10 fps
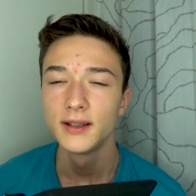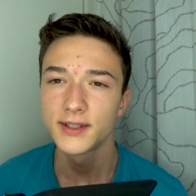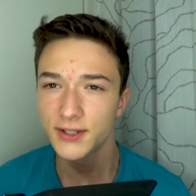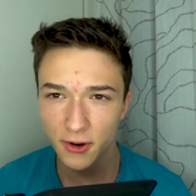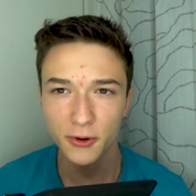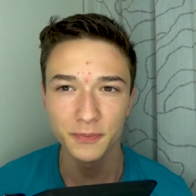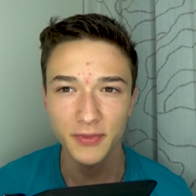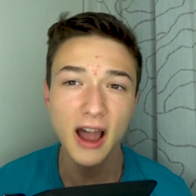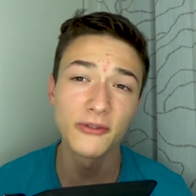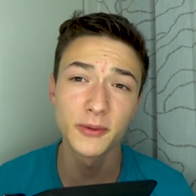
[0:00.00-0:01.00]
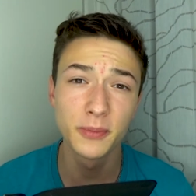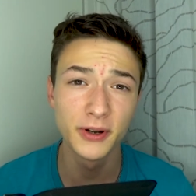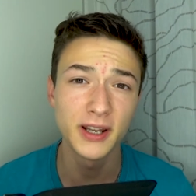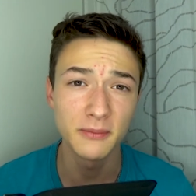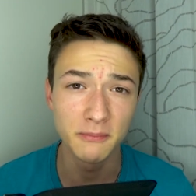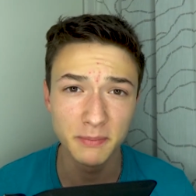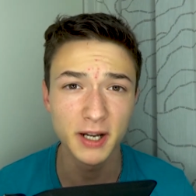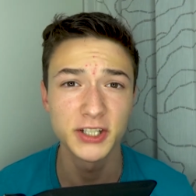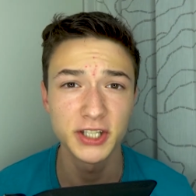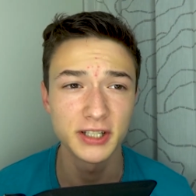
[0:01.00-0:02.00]
So, after putting
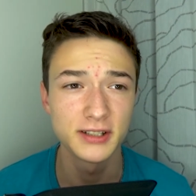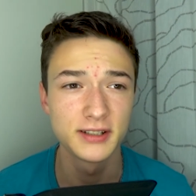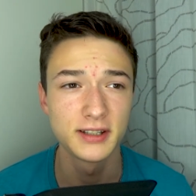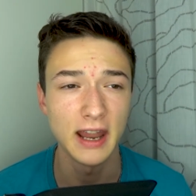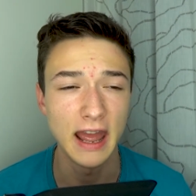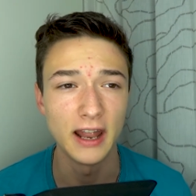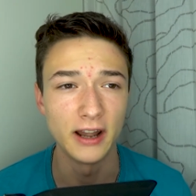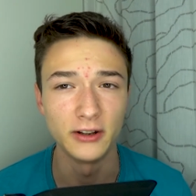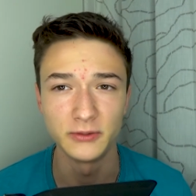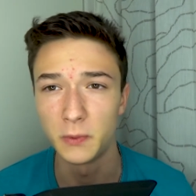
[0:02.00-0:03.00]
budget and,